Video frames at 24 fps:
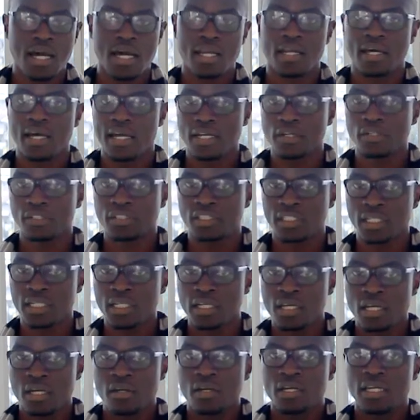and hydrogen
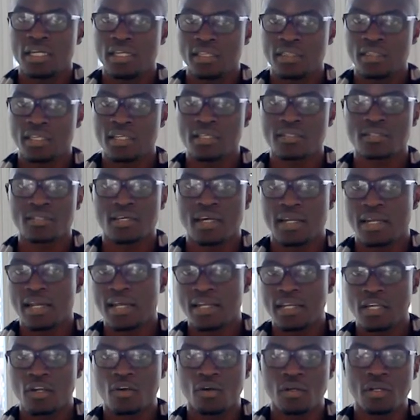in this
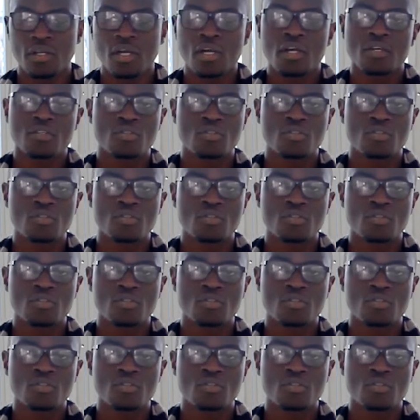radical.